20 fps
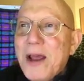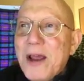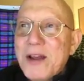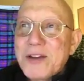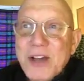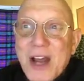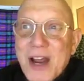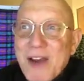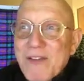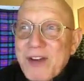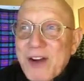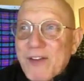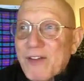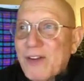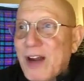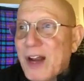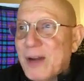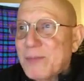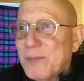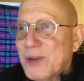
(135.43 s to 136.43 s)
is I have
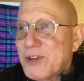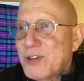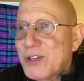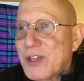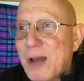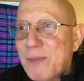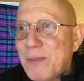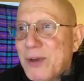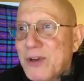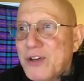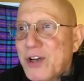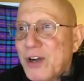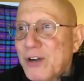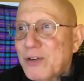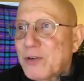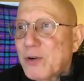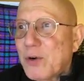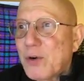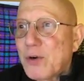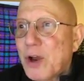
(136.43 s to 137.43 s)
never had that much hair
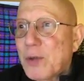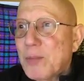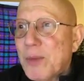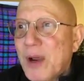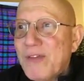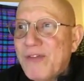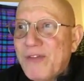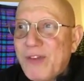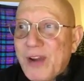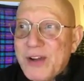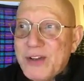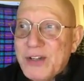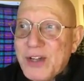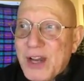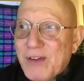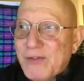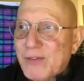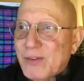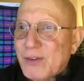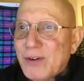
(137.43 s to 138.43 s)
grown on my face
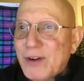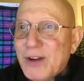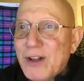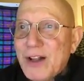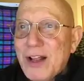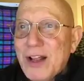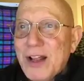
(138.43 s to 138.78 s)
ever.